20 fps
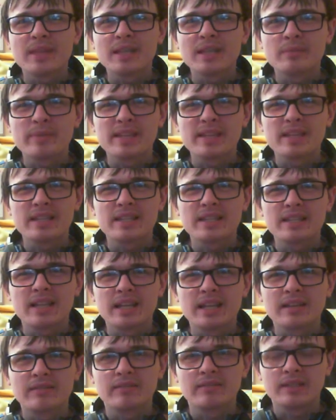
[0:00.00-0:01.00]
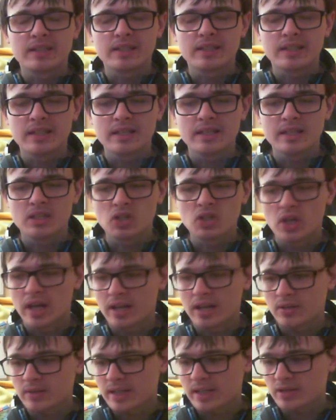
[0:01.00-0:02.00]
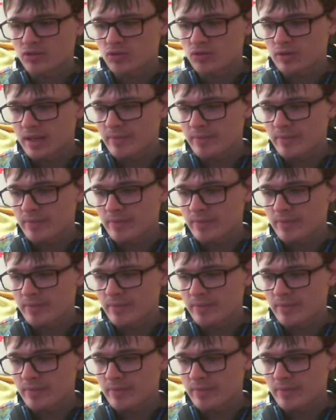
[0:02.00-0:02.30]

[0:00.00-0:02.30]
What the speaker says: been this like Christian channel that's just